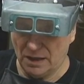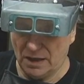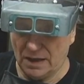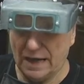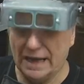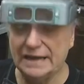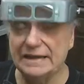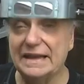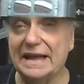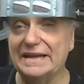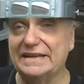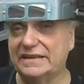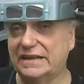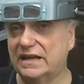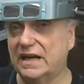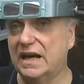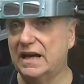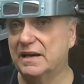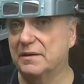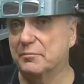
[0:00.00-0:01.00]
I like to
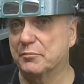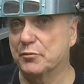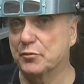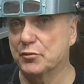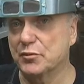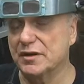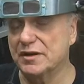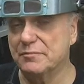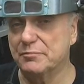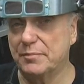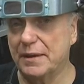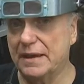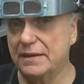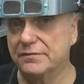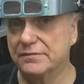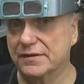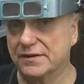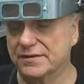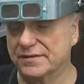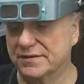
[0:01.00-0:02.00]
kind of
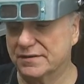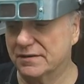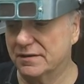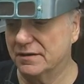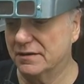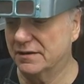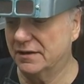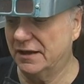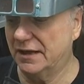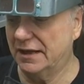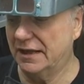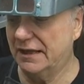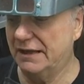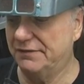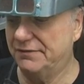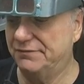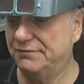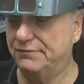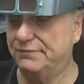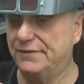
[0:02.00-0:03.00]
pre-bend this
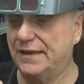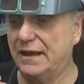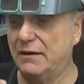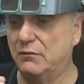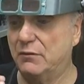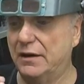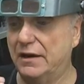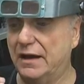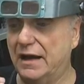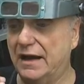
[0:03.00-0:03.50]
that way.